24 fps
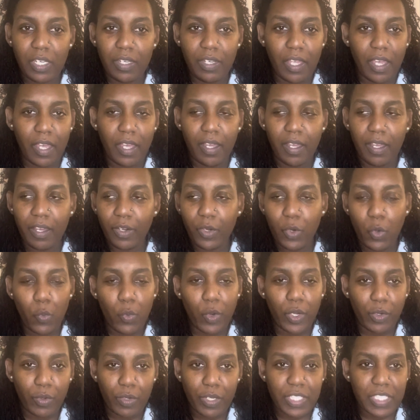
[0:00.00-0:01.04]

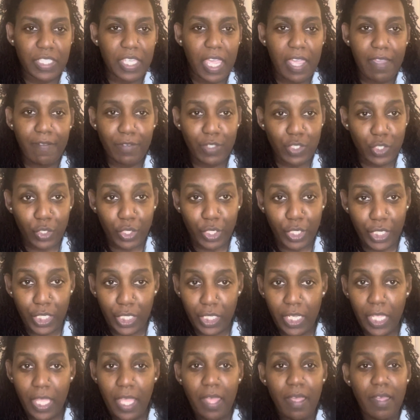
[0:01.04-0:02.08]
going on a scavenger
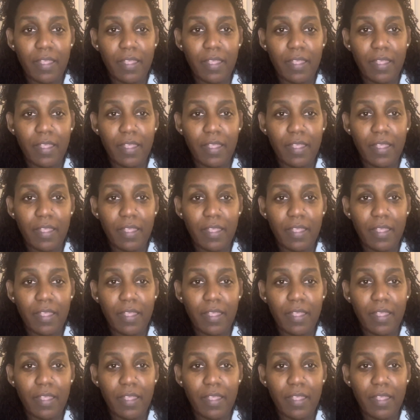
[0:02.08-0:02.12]
hunt